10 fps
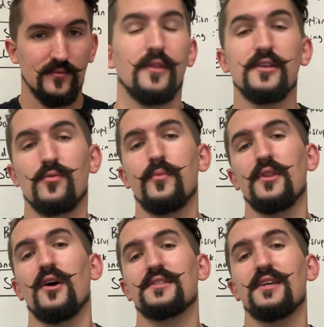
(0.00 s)
Now, these
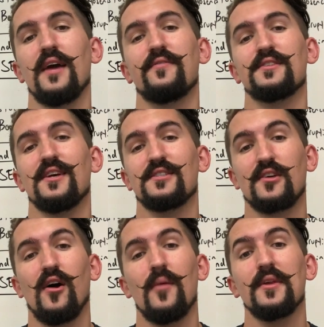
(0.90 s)
Roman laws
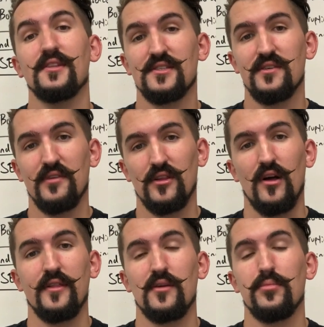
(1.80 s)
emphasized common and civic
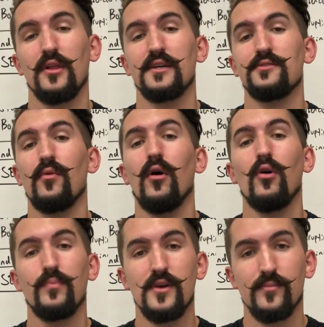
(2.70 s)
law that applied to
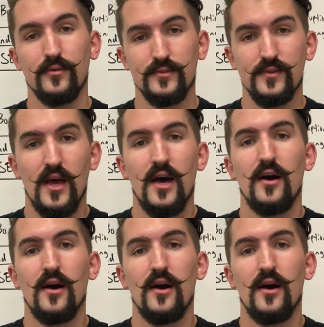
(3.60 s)
all peoples